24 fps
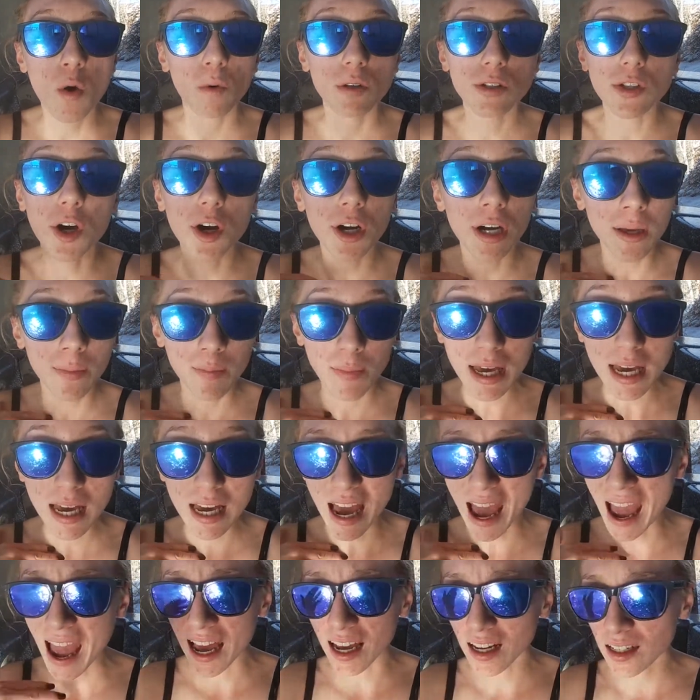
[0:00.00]
was hurting me
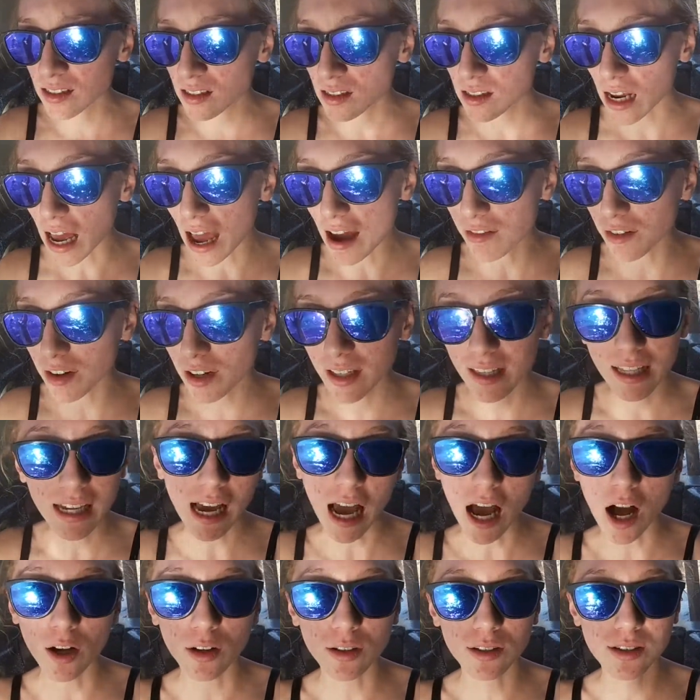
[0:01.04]
and everything
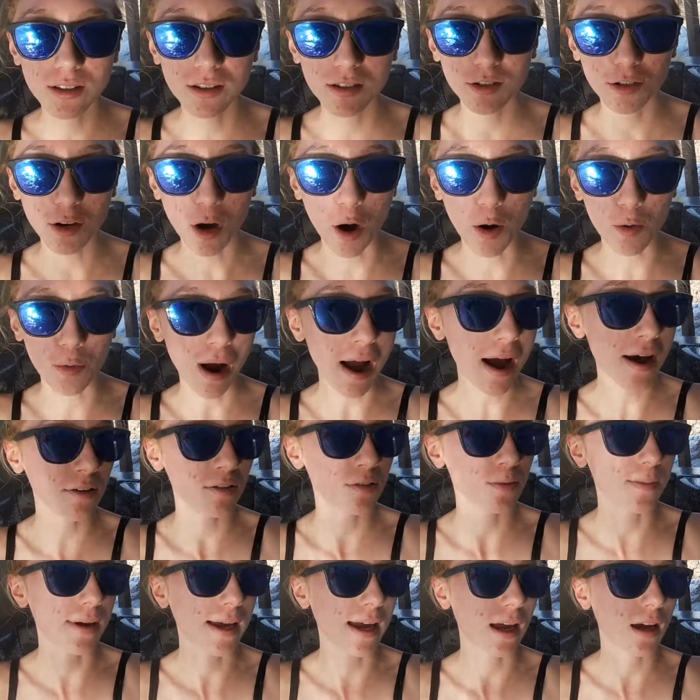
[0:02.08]
else
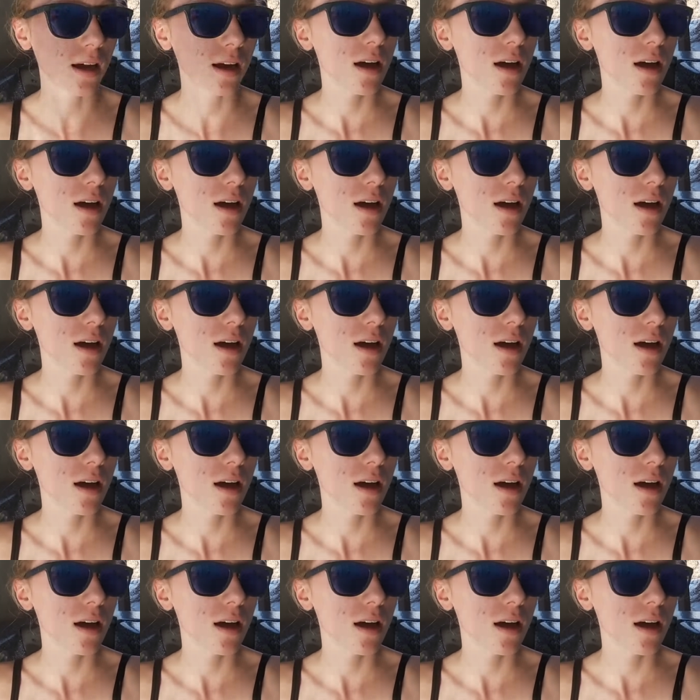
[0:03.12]
around me.